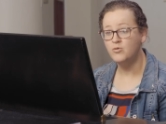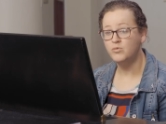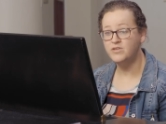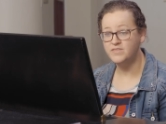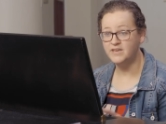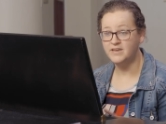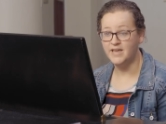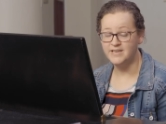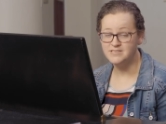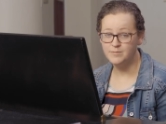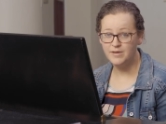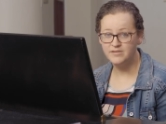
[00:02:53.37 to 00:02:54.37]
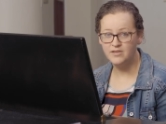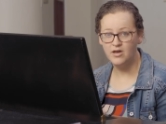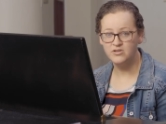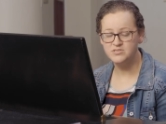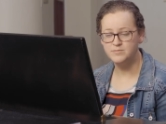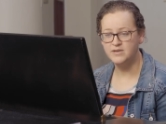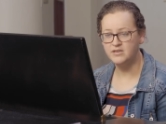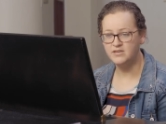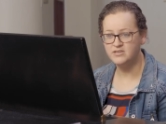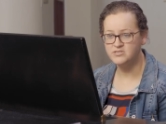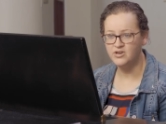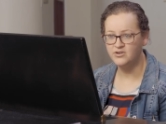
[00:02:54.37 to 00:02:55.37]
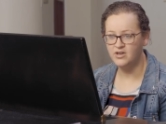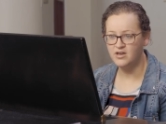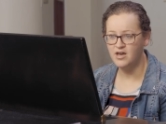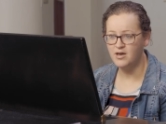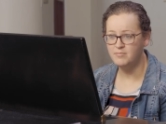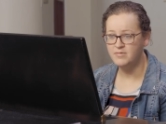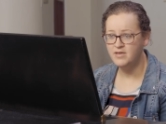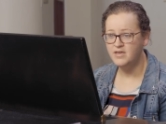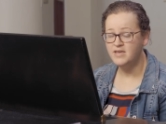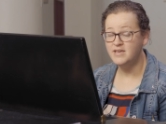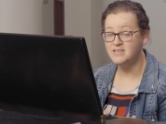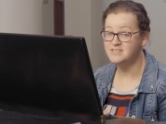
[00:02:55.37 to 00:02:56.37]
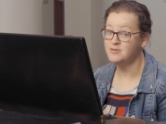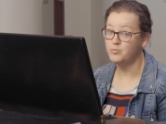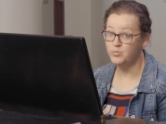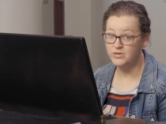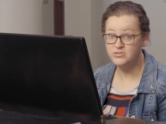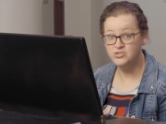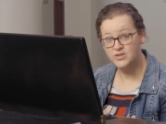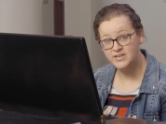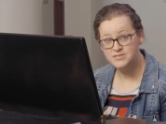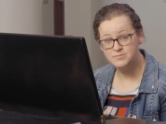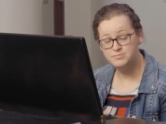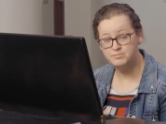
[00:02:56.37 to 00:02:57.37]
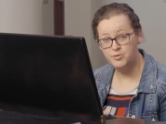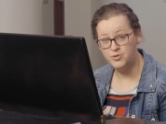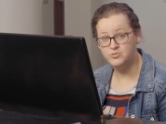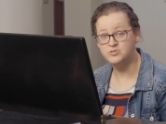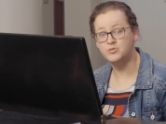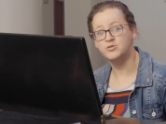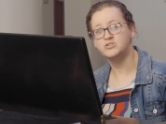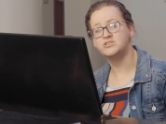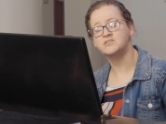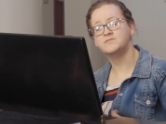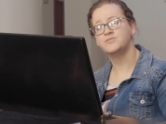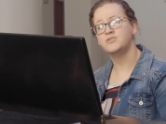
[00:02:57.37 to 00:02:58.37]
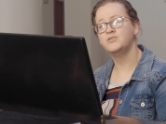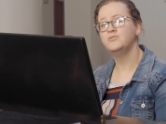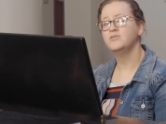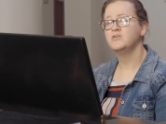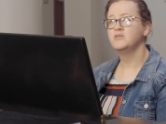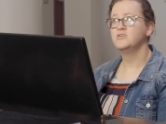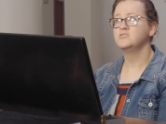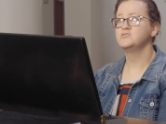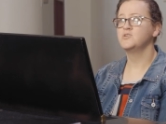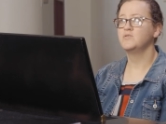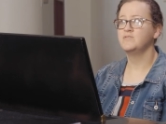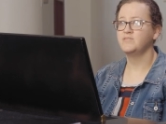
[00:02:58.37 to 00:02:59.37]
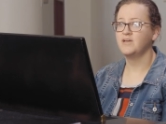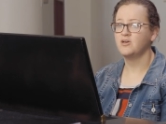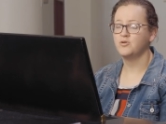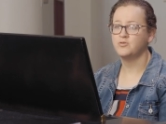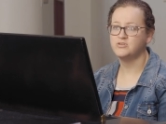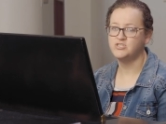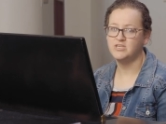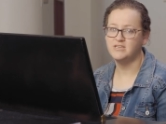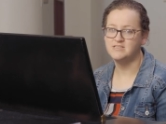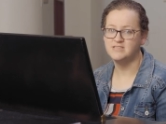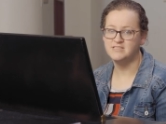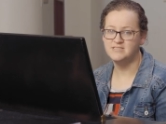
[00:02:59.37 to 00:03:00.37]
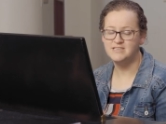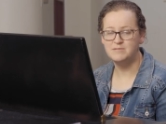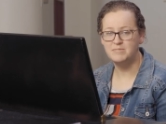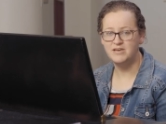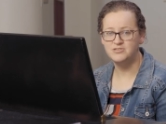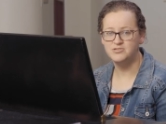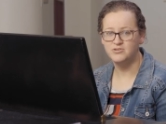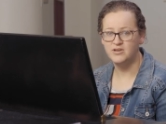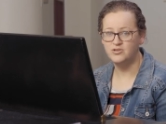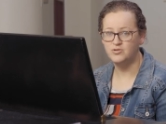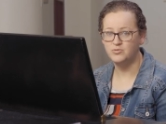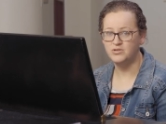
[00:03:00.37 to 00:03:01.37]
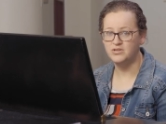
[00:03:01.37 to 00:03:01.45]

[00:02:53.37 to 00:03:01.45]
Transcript: One thing nice about the ultimateguitar.com is it will transpose chord sheets for you. So if like a chord sheet is in C major and you